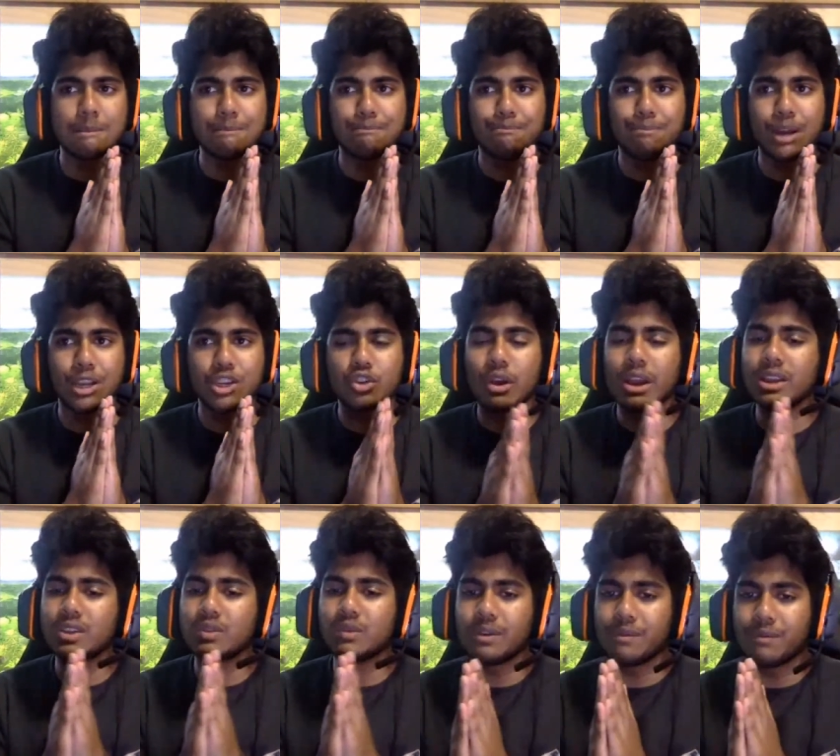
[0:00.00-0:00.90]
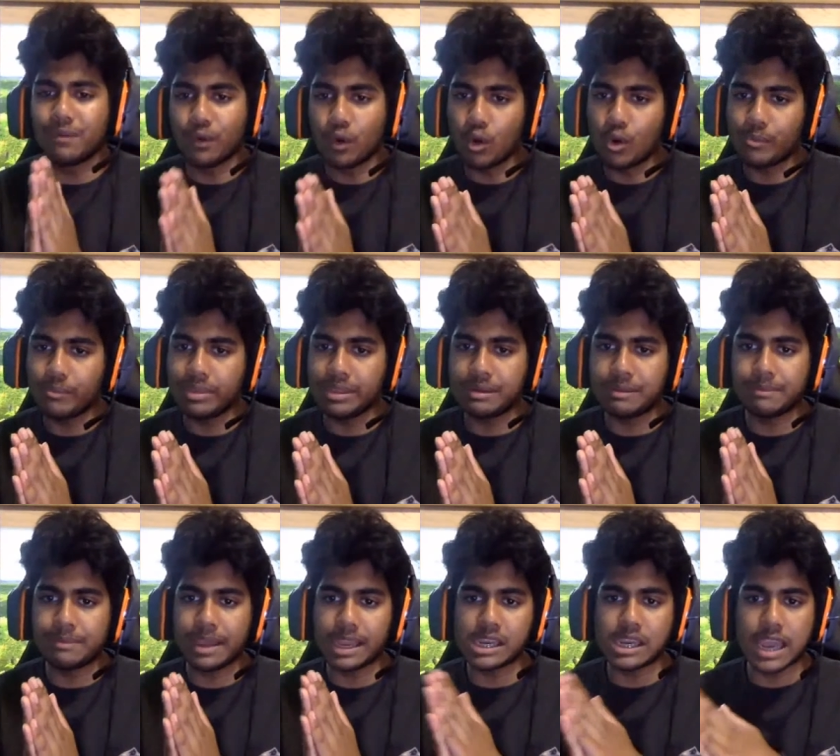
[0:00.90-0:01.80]
by trying to inform
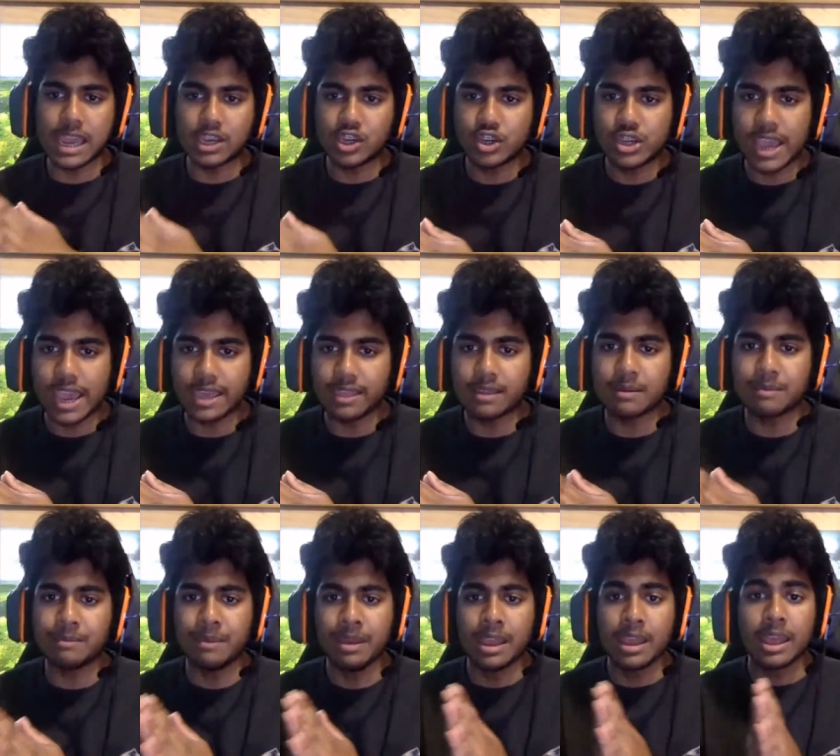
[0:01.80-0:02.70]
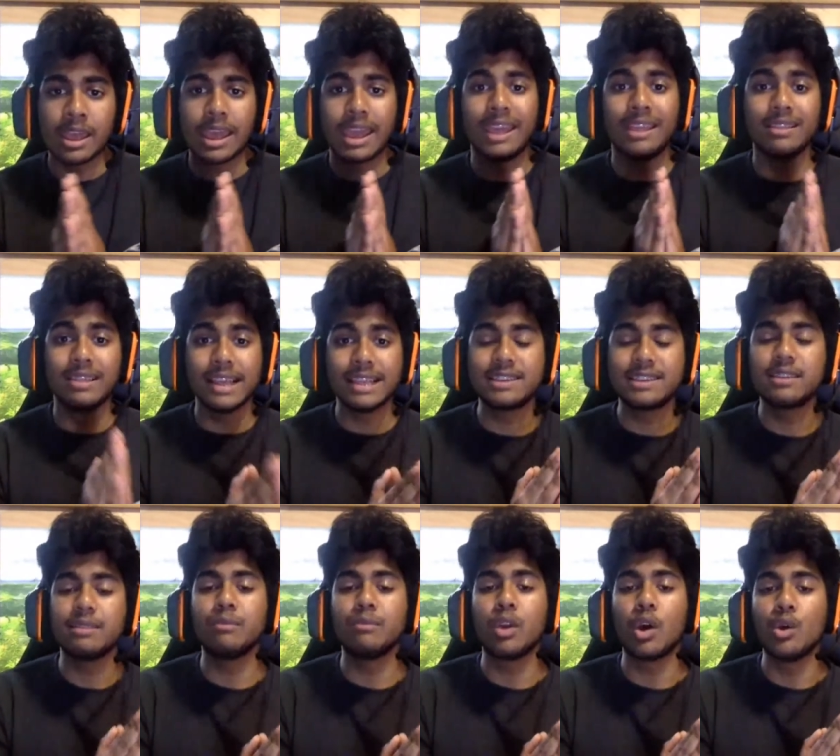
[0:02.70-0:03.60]
them and educate them, it lets
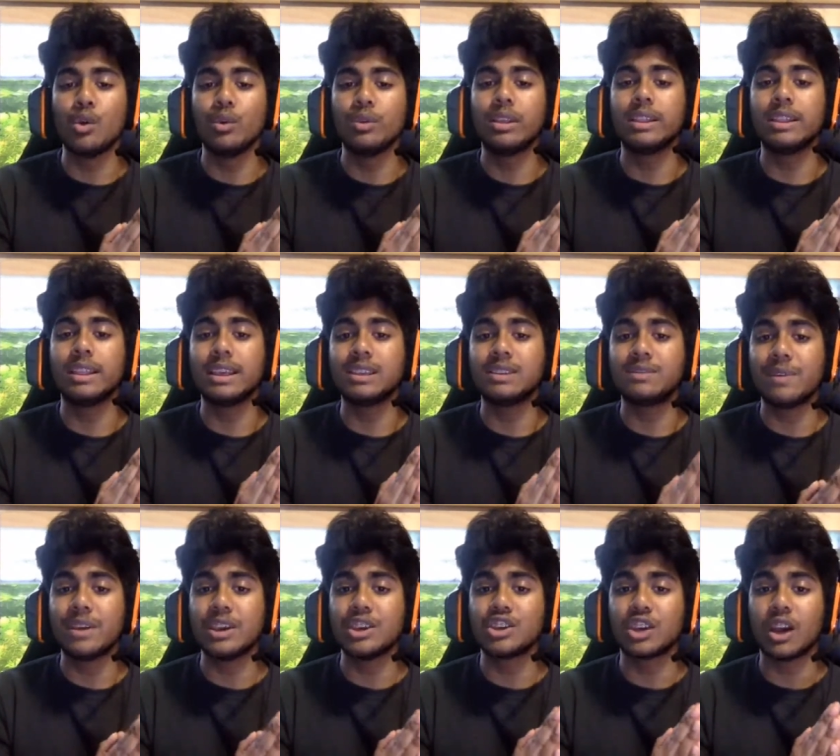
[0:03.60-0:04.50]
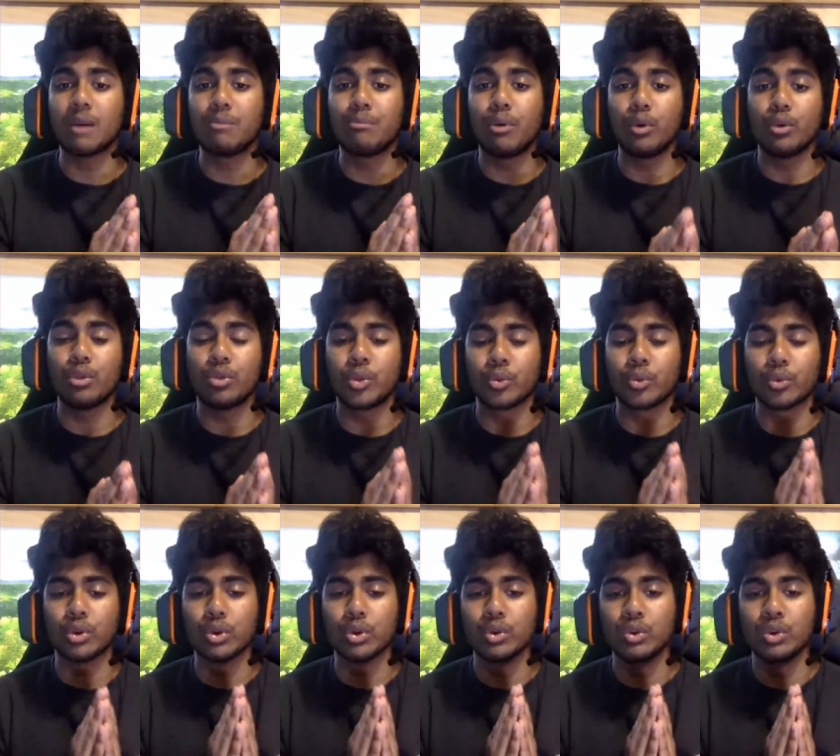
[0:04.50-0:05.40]
them know that these fish are put
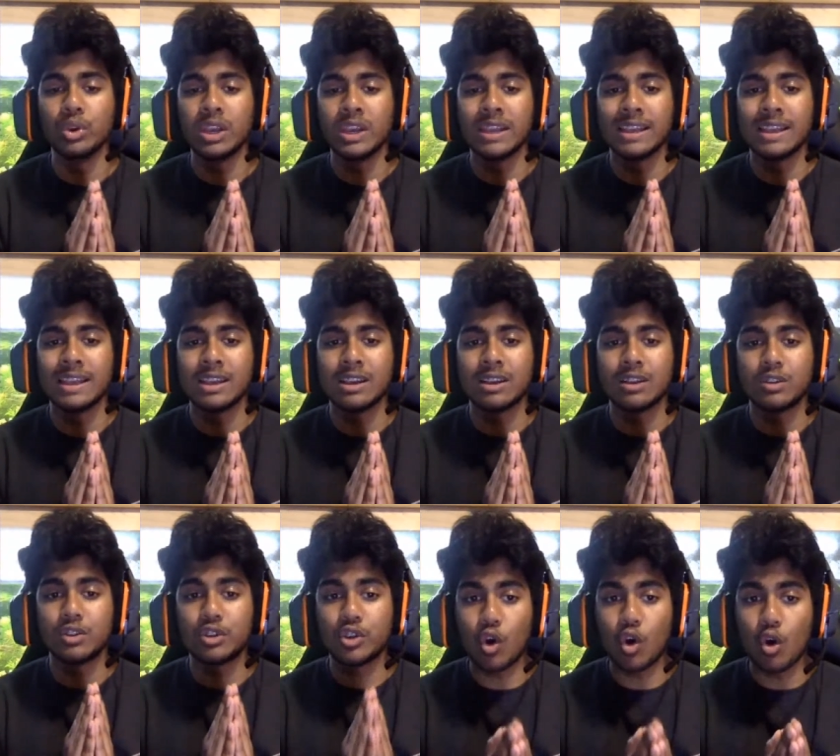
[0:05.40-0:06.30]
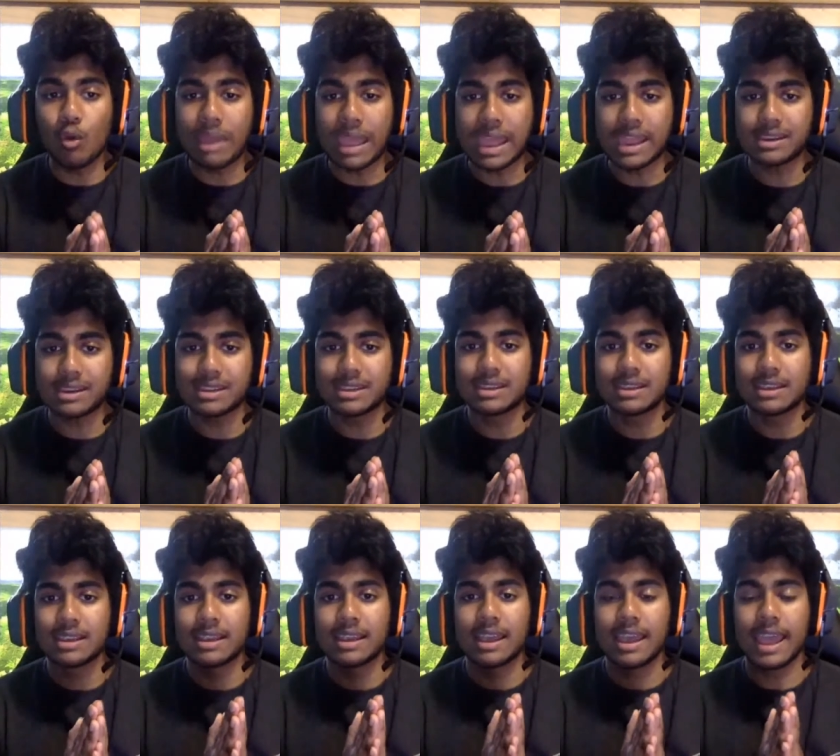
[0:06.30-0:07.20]
through torment
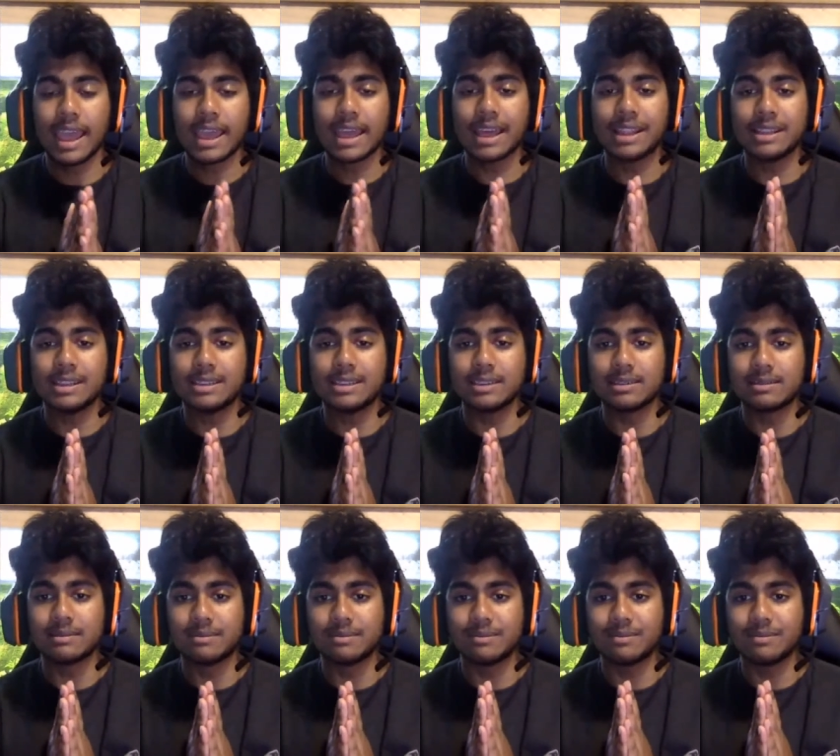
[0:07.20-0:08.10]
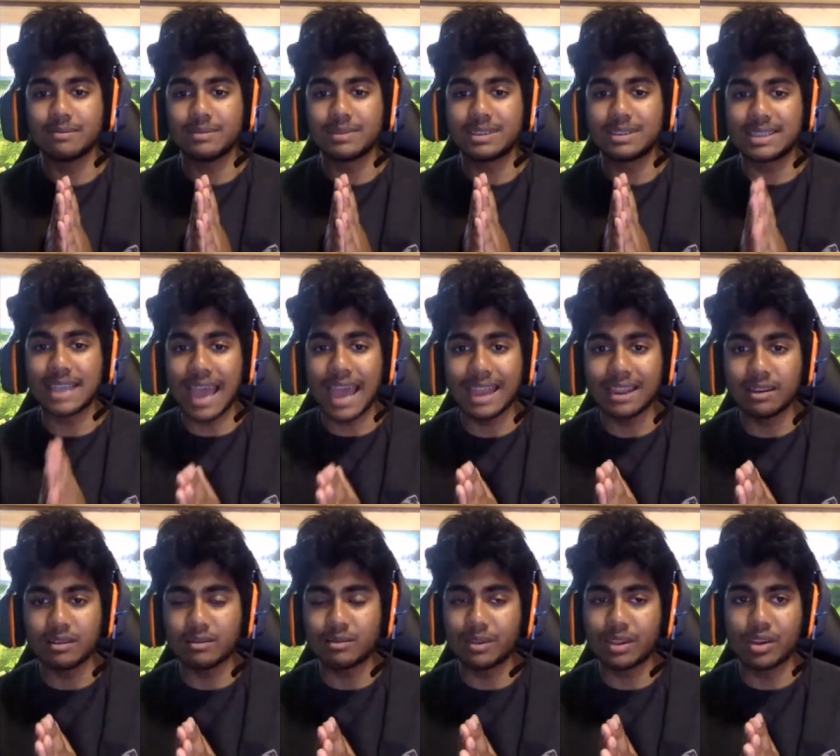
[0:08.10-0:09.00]
and
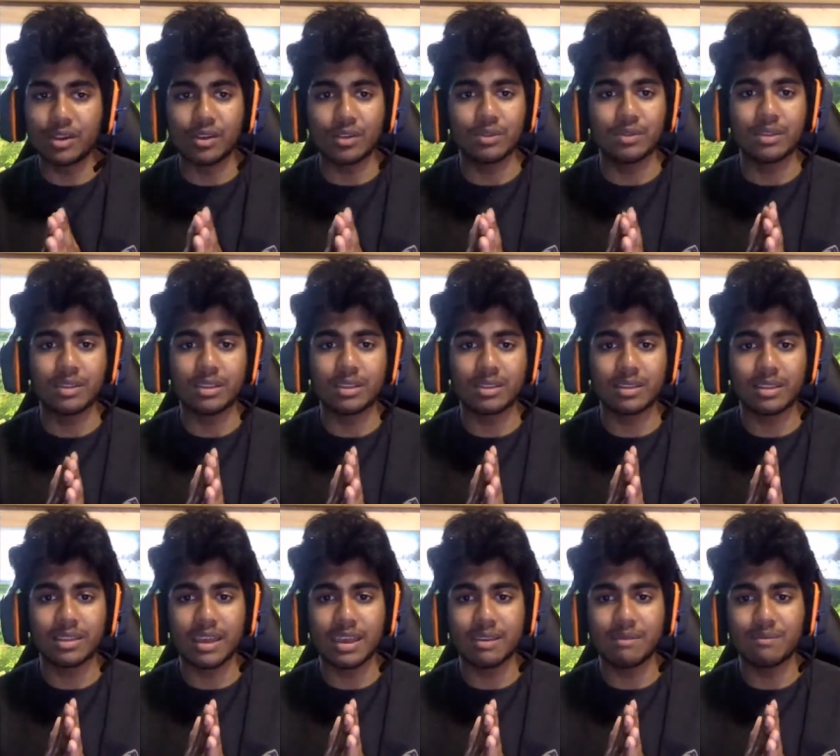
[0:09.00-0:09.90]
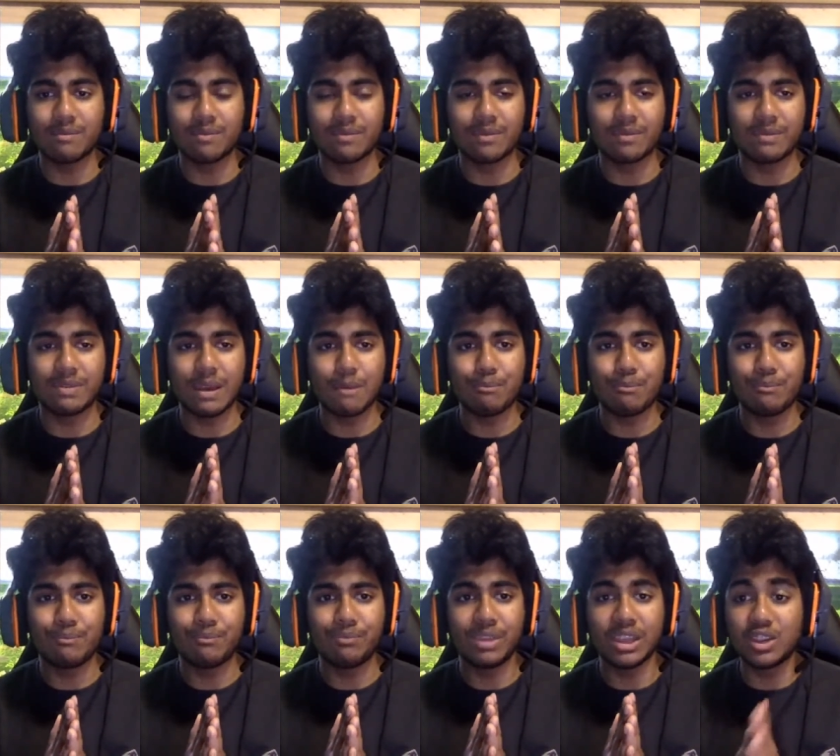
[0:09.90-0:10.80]
sad, you know, they they're
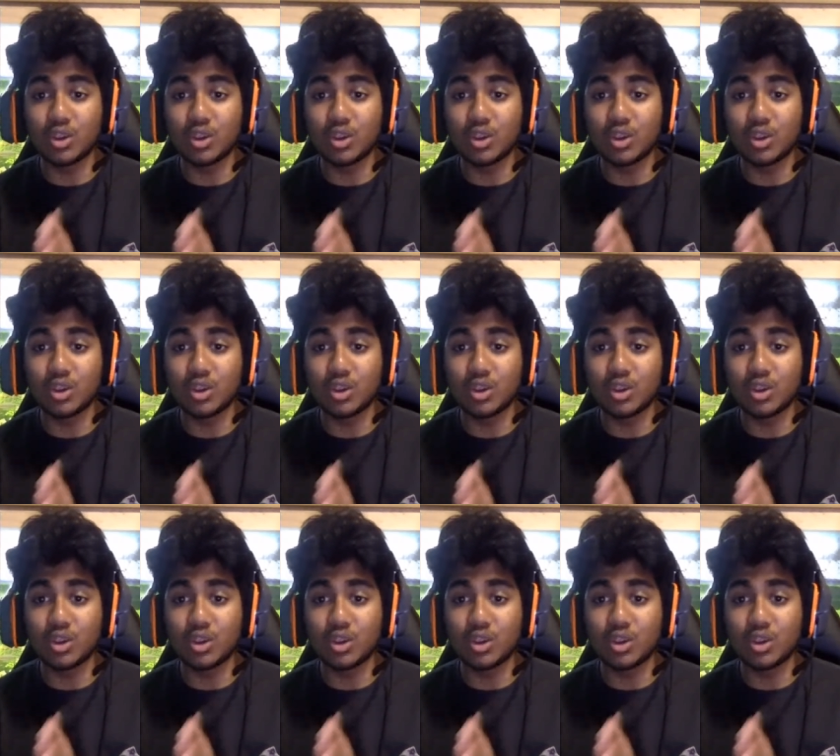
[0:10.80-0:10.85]
they're